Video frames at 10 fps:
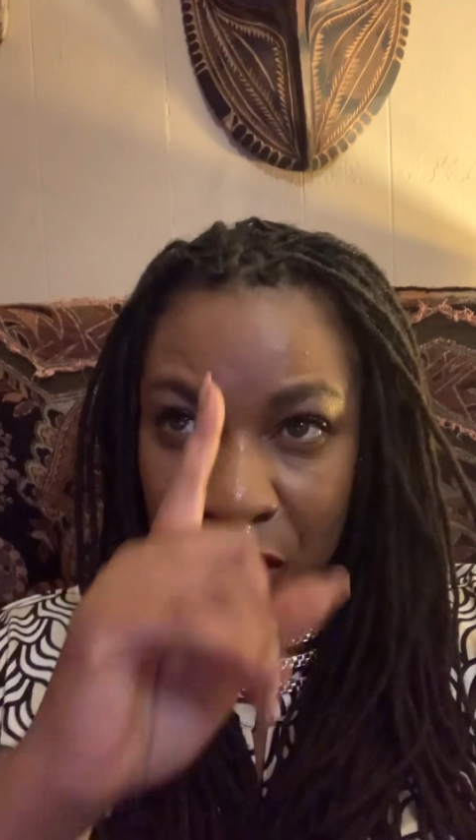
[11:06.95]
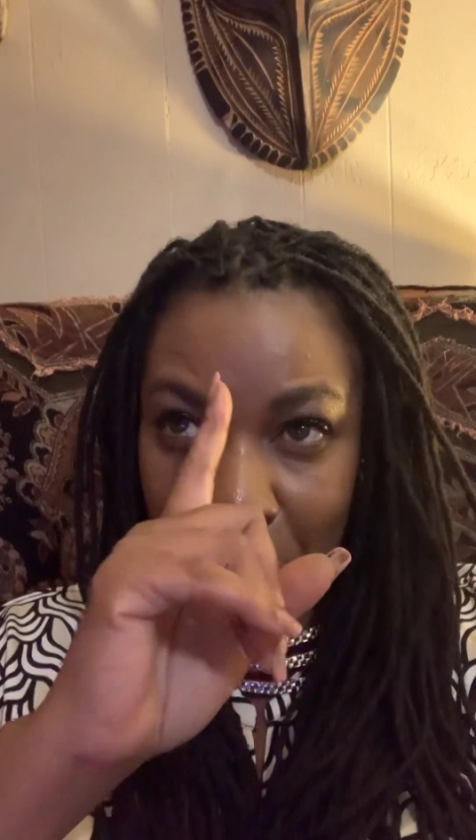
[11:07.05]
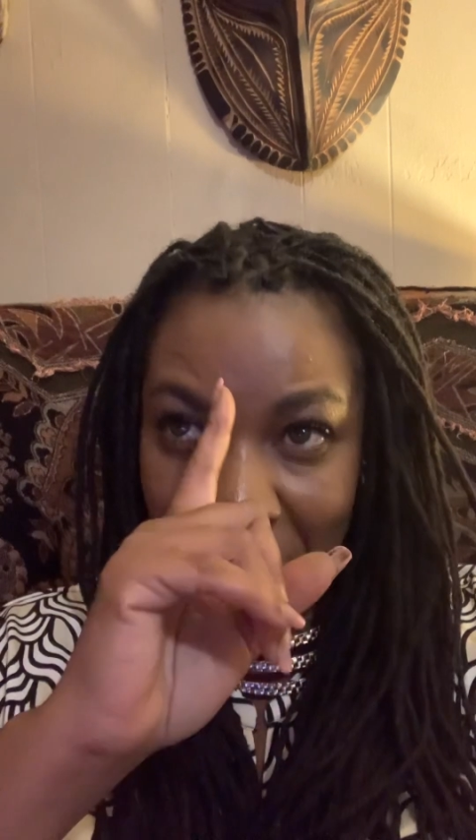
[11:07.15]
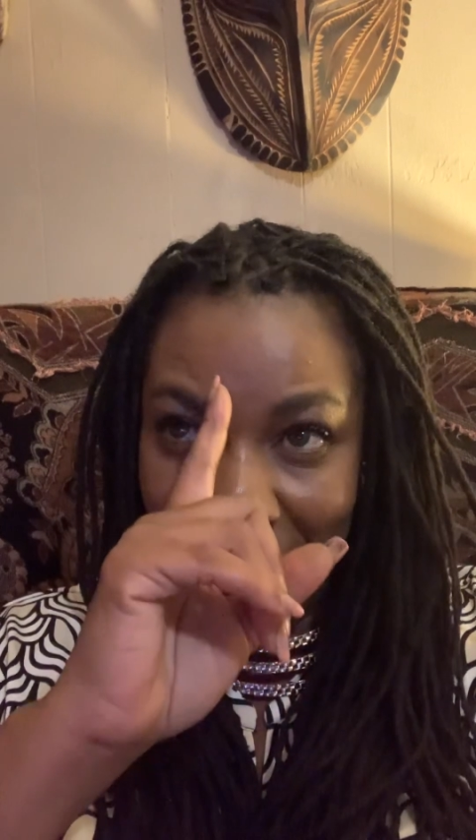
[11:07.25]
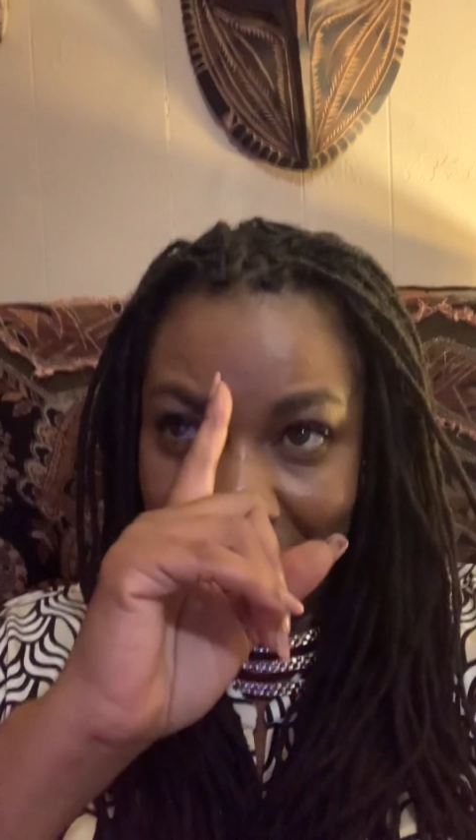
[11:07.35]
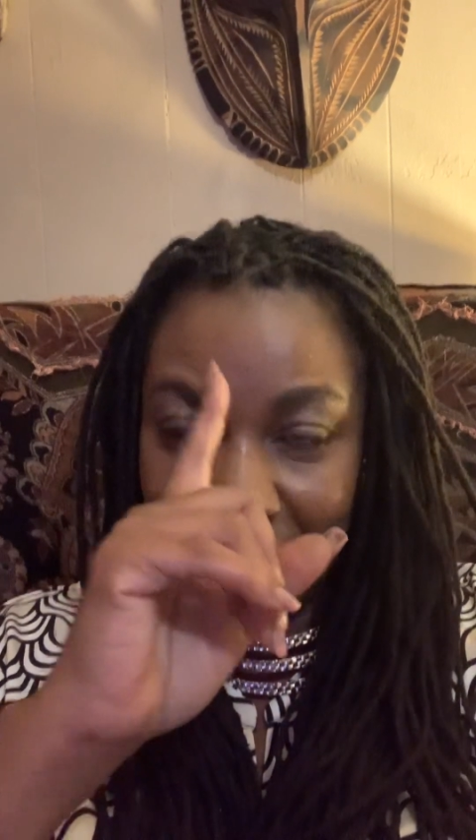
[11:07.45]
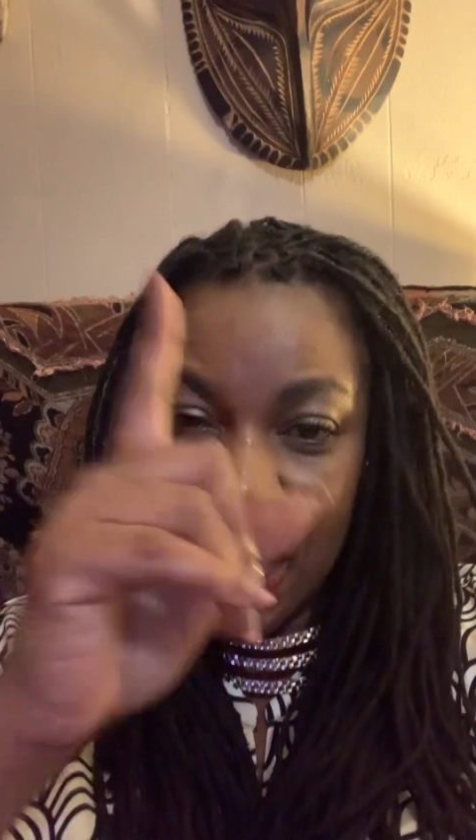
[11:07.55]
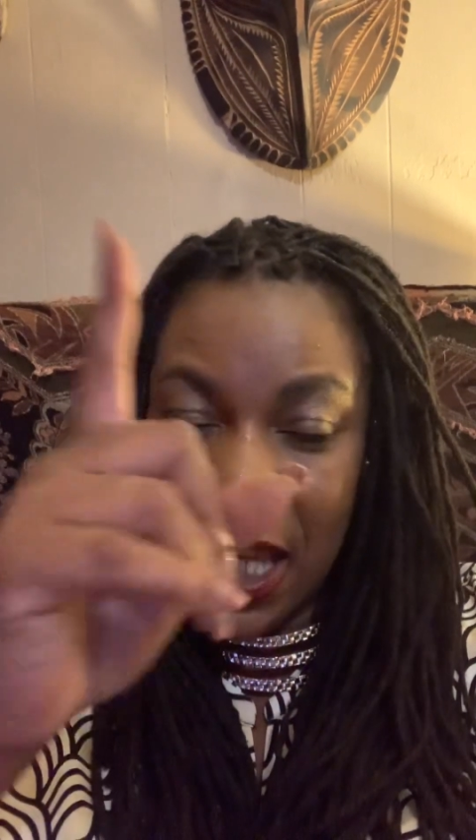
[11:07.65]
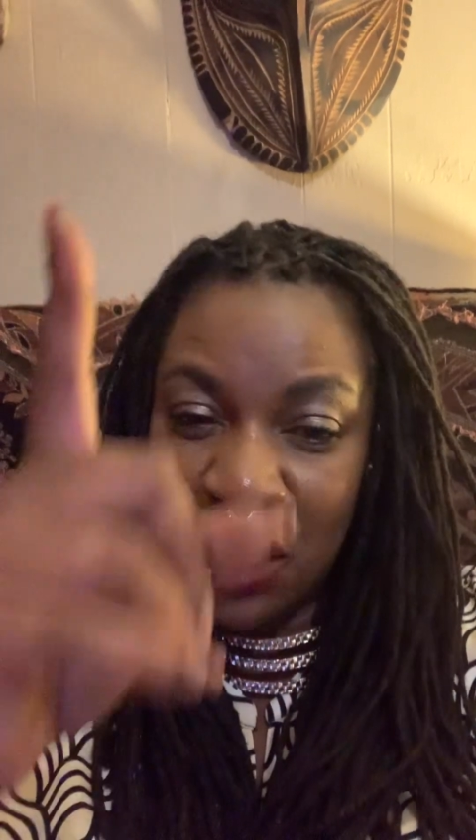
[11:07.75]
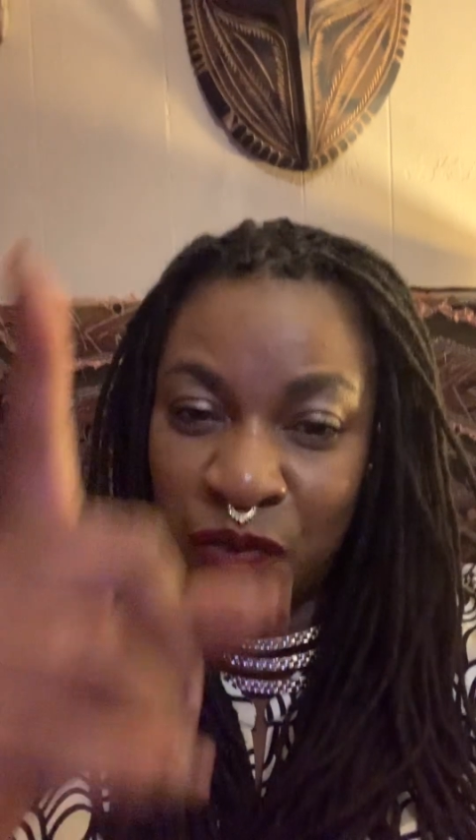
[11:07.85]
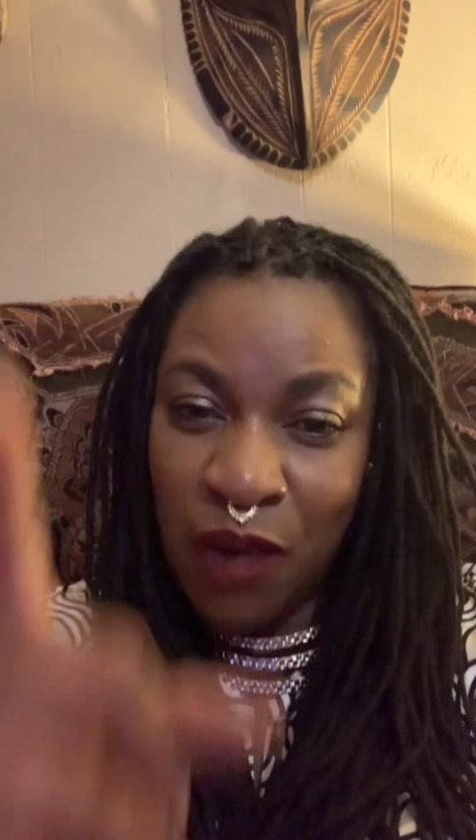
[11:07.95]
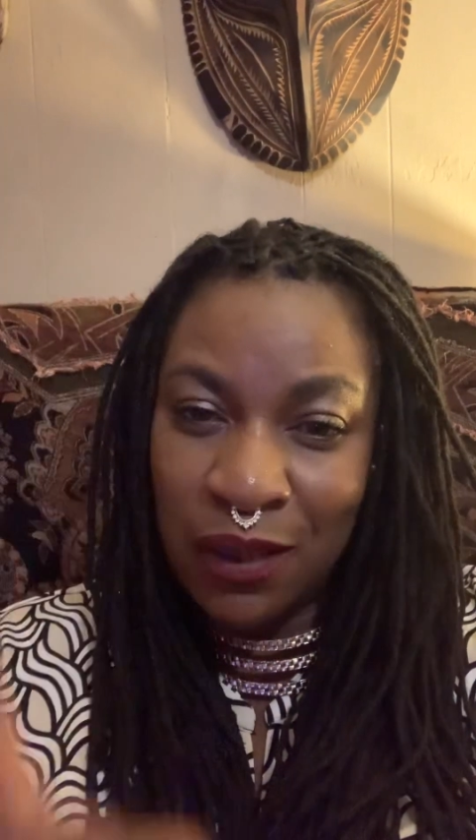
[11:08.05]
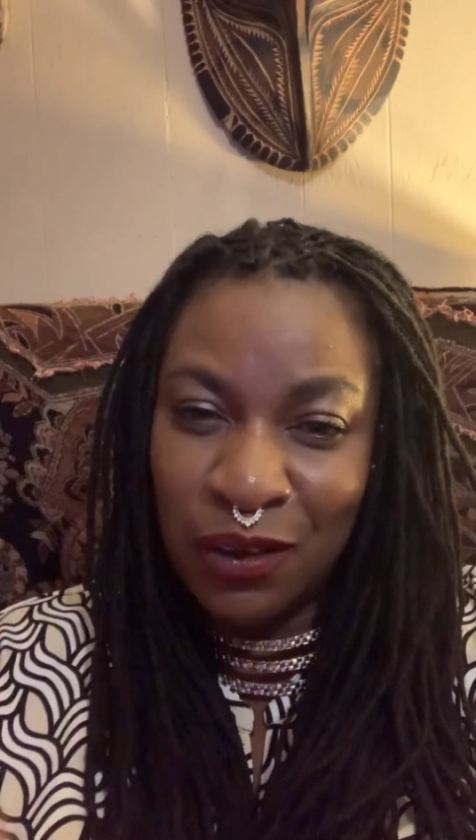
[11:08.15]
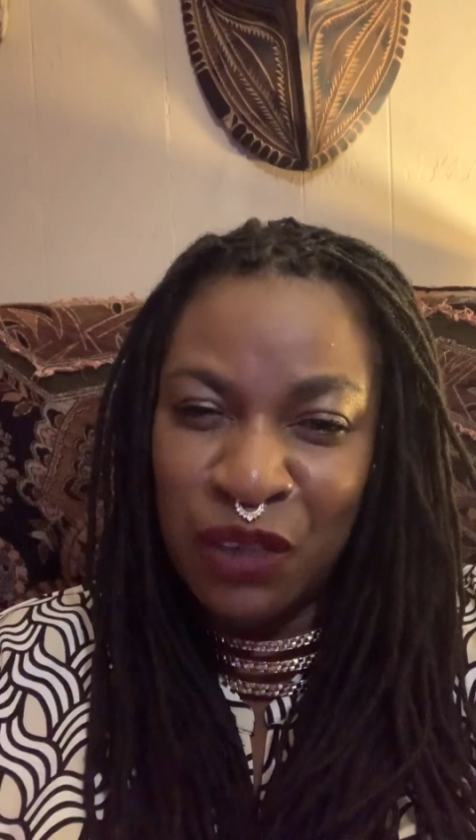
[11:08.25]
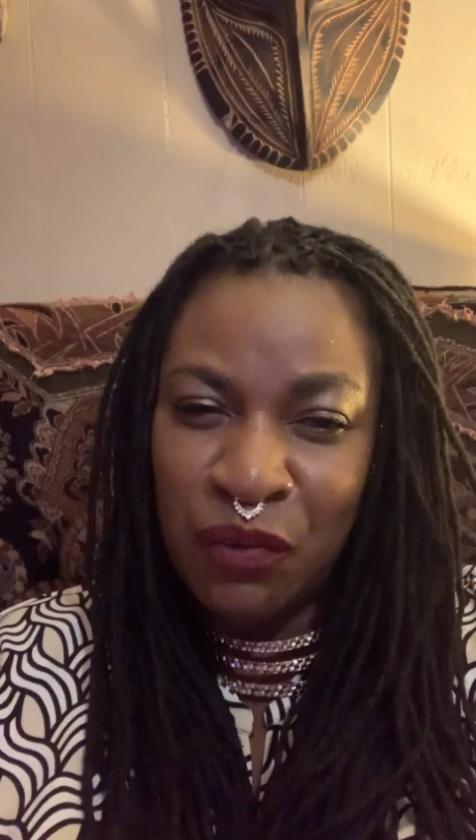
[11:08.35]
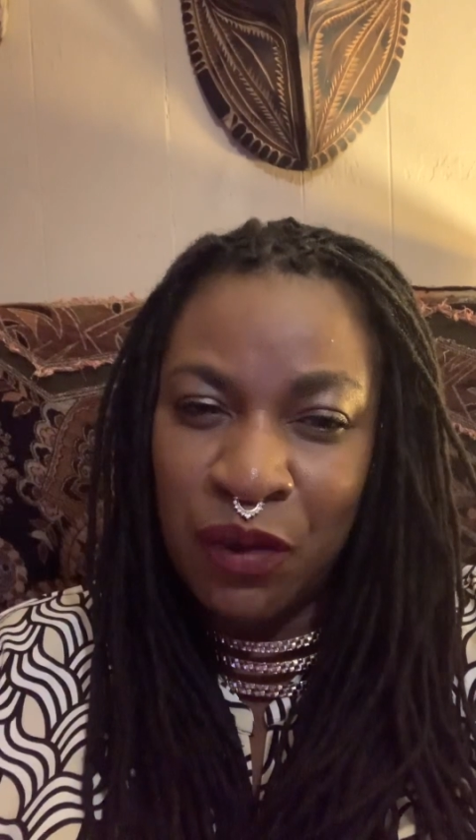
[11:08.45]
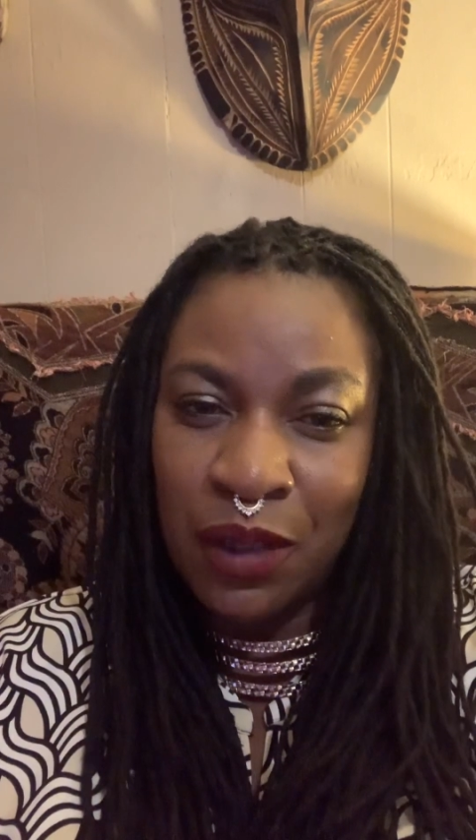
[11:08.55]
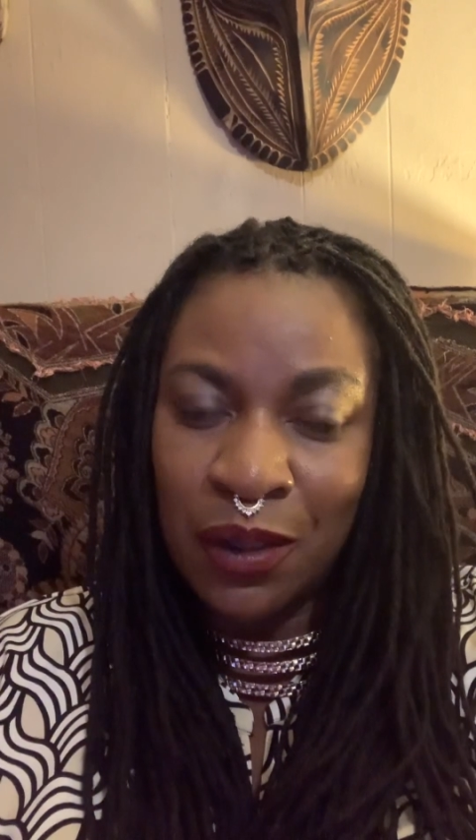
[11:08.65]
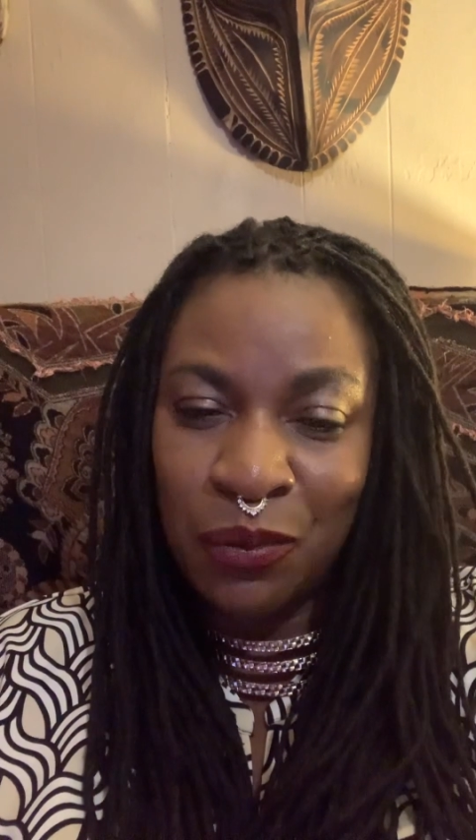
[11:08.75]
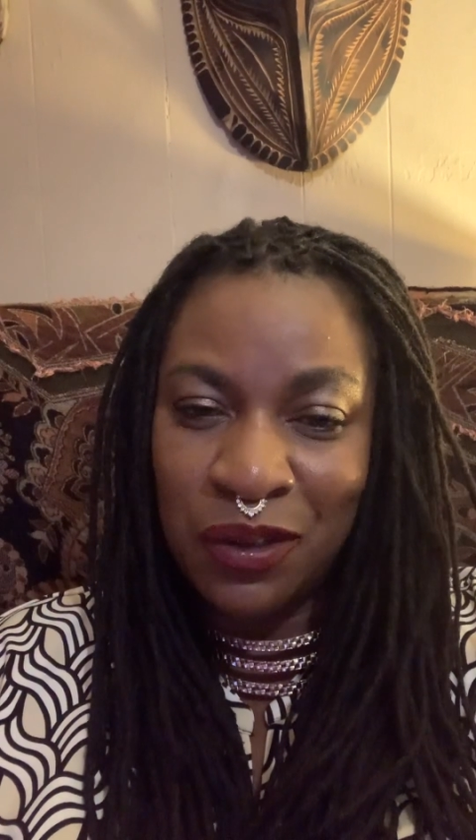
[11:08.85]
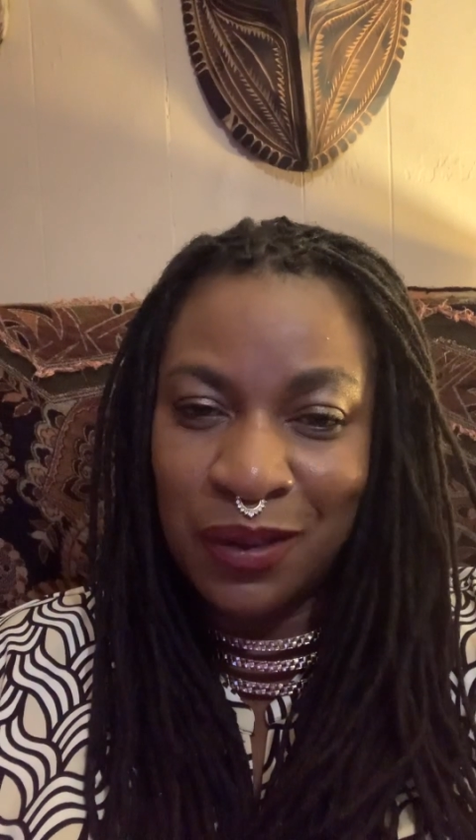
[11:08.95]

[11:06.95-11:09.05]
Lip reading: path is finally revealed.